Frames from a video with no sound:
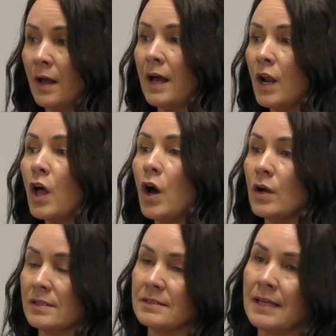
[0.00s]

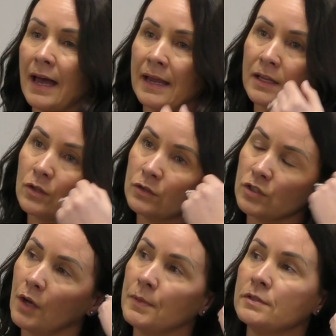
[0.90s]
alongside those
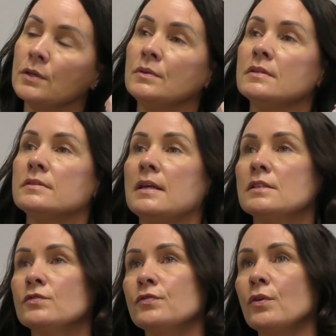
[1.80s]

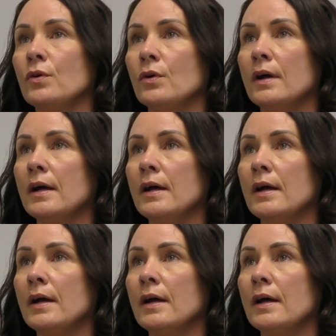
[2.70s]
opportunities for